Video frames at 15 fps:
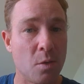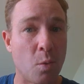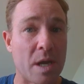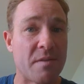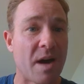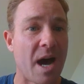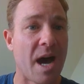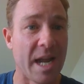
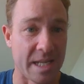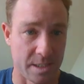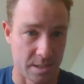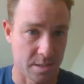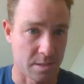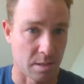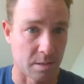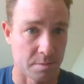wave height
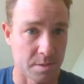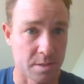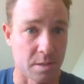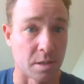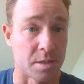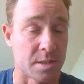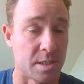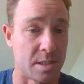
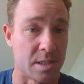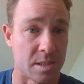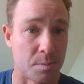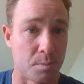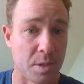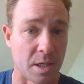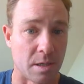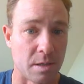starts to
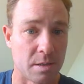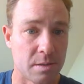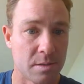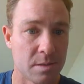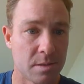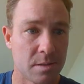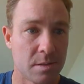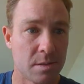disappear
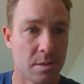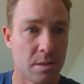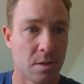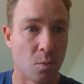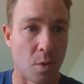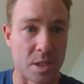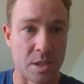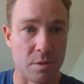
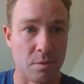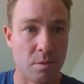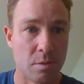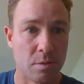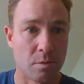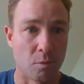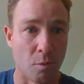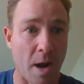when you
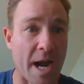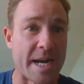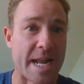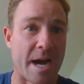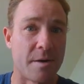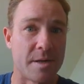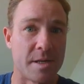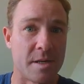ride
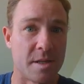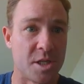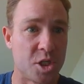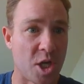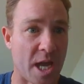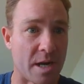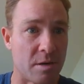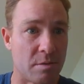out into the
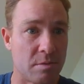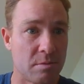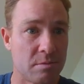channel,